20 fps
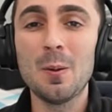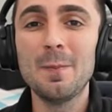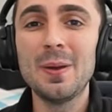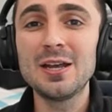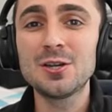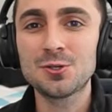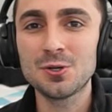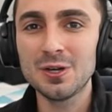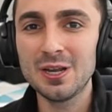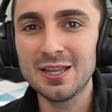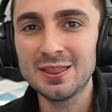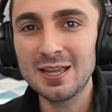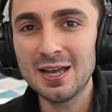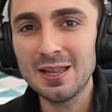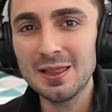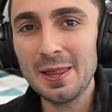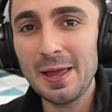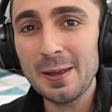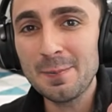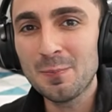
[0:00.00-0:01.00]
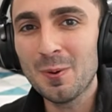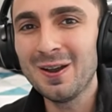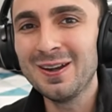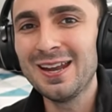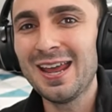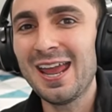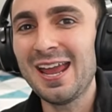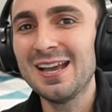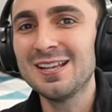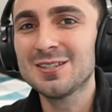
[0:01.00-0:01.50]
Make sure to hit that like button
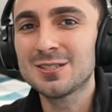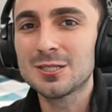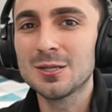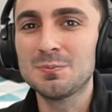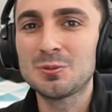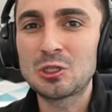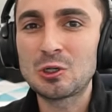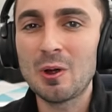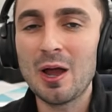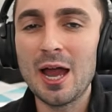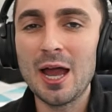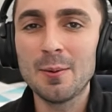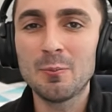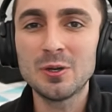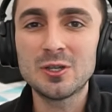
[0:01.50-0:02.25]
and subscribe.